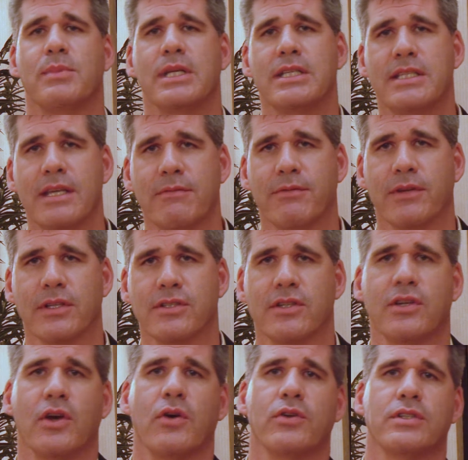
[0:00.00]
different to
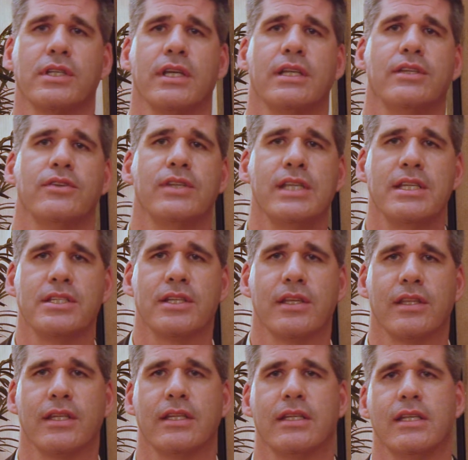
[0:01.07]
go to Indonesia
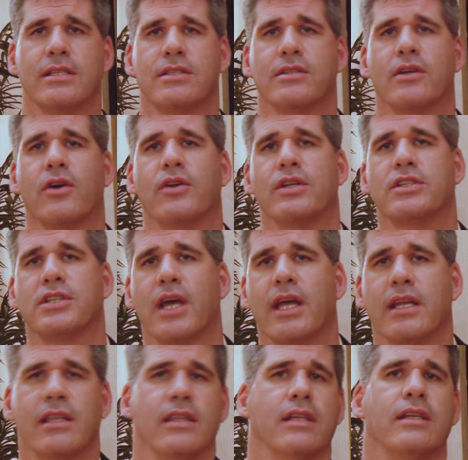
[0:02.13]
than it is to go to
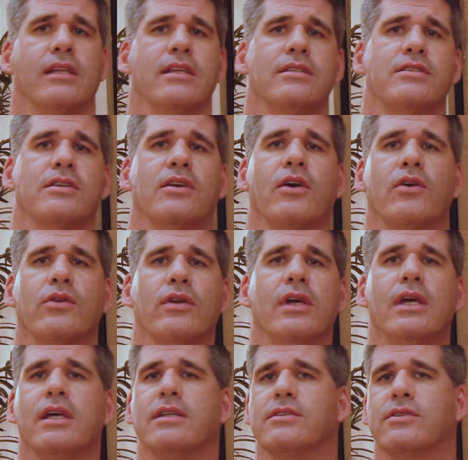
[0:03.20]
China, than it is to go
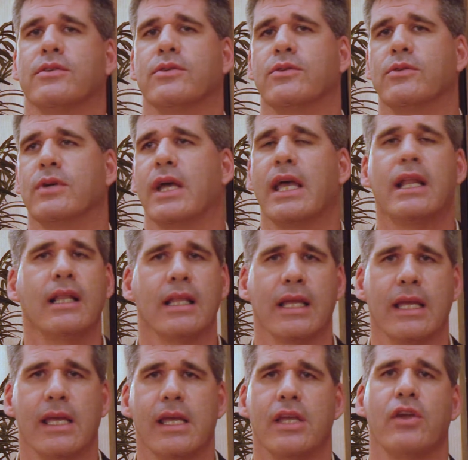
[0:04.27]
to
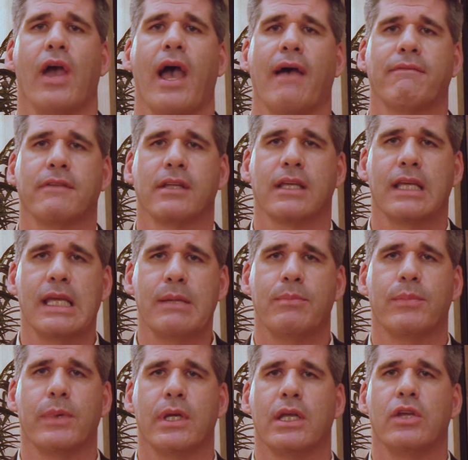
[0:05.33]
Italy. You
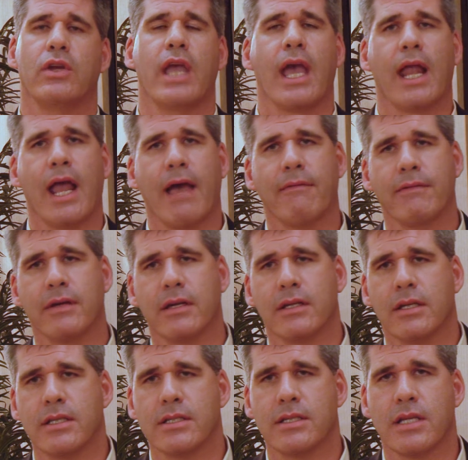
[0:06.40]
can't have
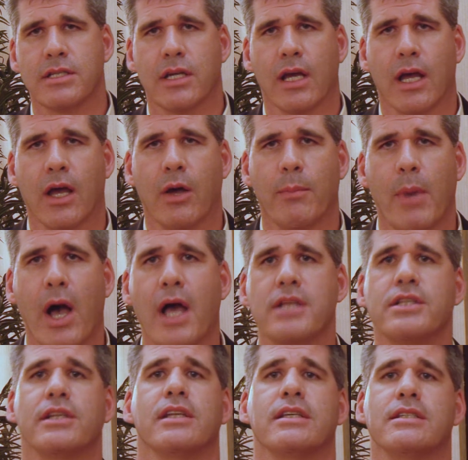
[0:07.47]
such a
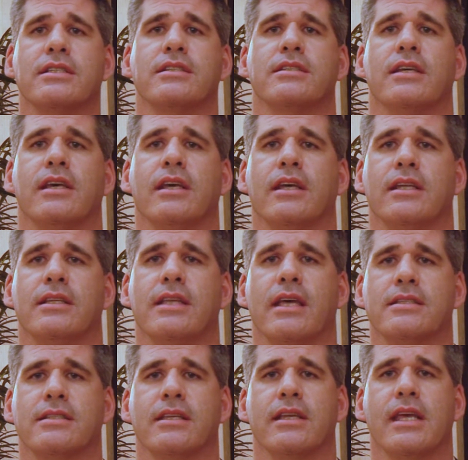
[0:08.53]
homogeneous
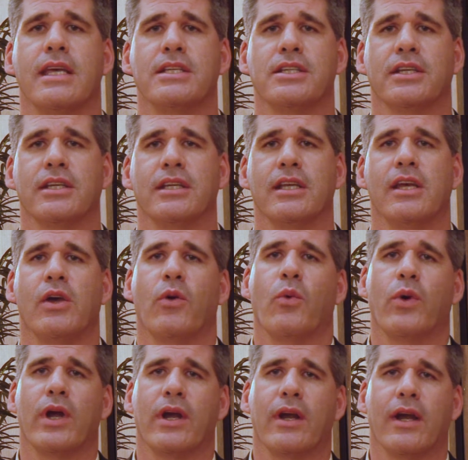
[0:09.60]
destination
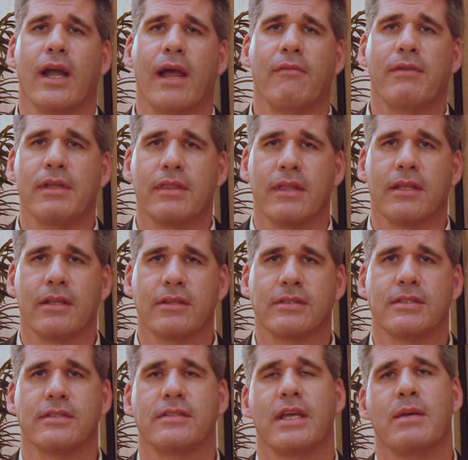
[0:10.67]
where everything looks
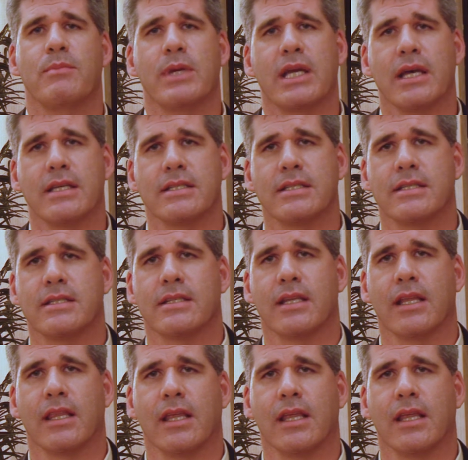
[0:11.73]
the same because